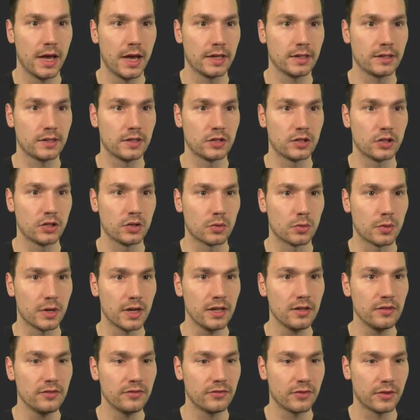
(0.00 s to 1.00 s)
And the
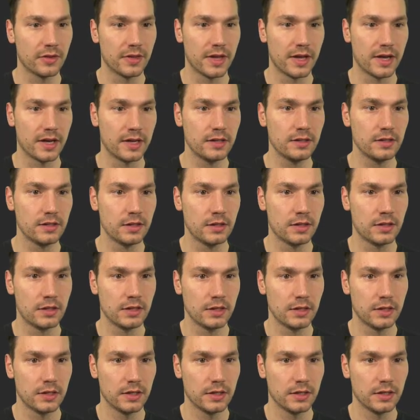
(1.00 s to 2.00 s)
URL for that
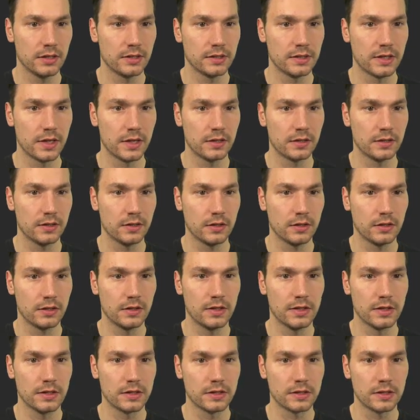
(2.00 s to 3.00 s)
is then
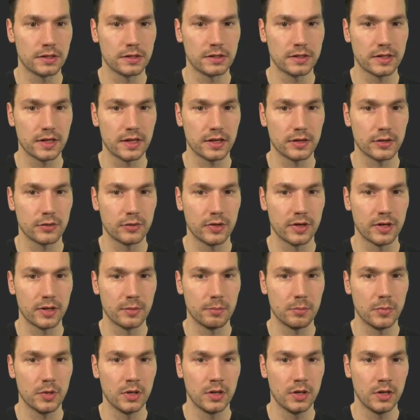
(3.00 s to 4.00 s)
this
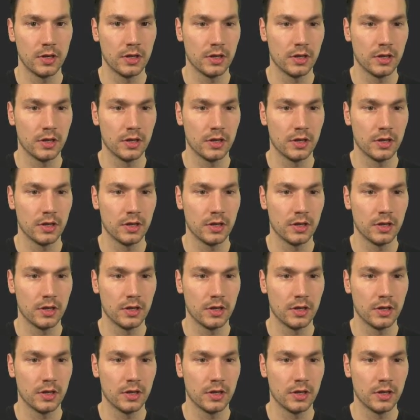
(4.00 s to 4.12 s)
Telegram